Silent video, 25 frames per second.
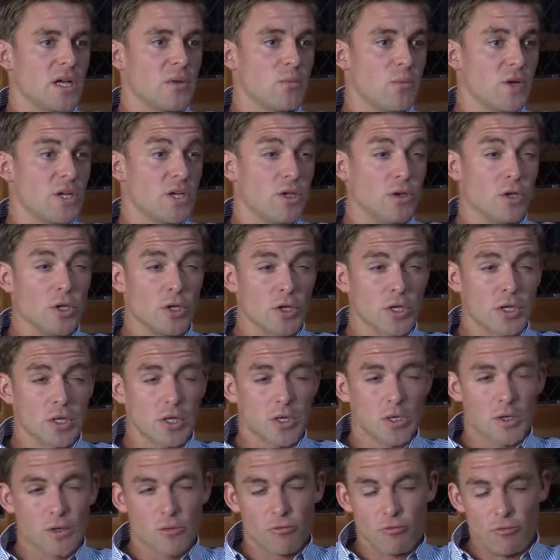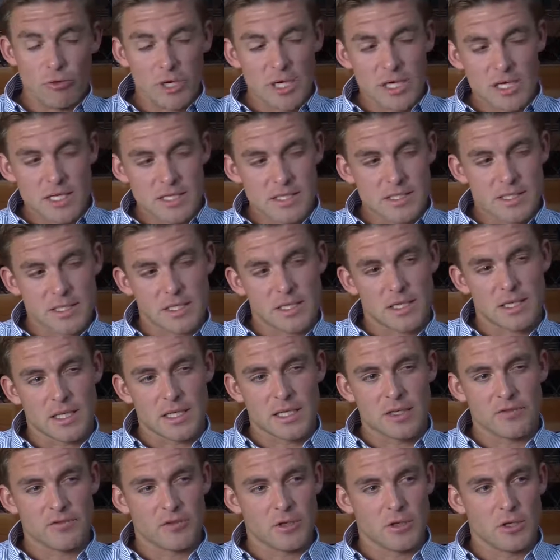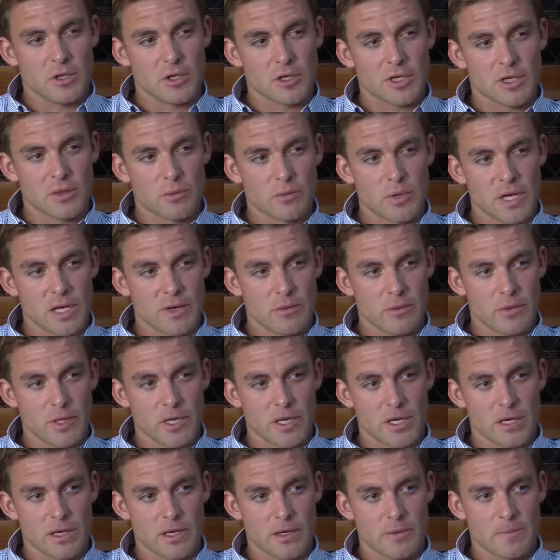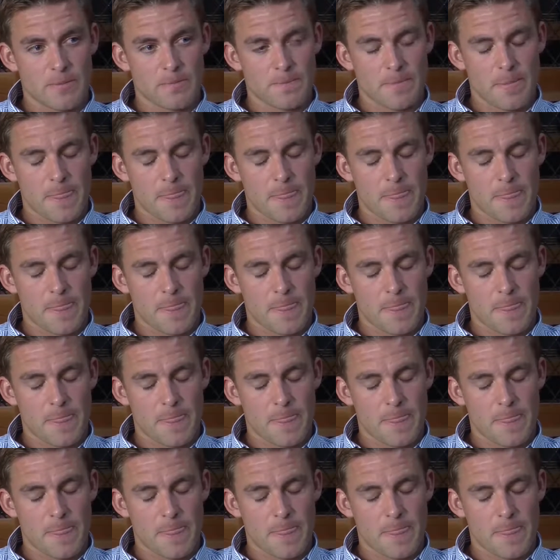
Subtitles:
And when you look realistically, if you look at where we are